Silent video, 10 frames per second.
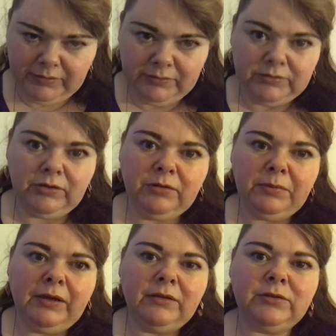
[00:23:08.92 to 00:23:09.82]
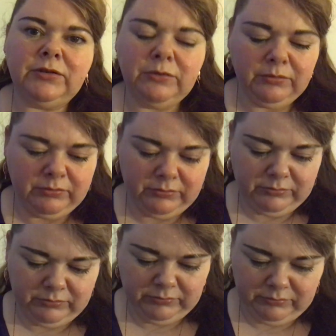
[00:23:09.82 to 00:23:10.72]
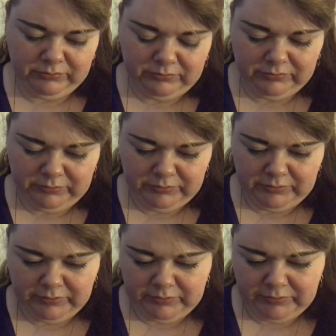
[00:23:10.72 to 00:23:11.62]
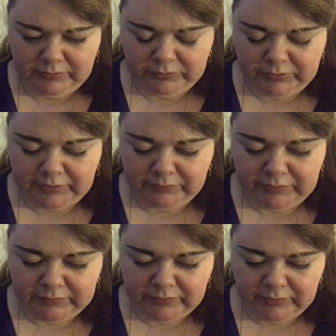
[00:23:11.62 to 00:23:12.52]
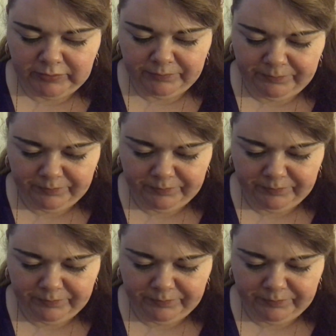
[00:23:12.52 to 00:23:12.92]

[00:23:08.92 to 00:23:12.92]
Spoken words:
So, pile 2. I'm just going to give these a little...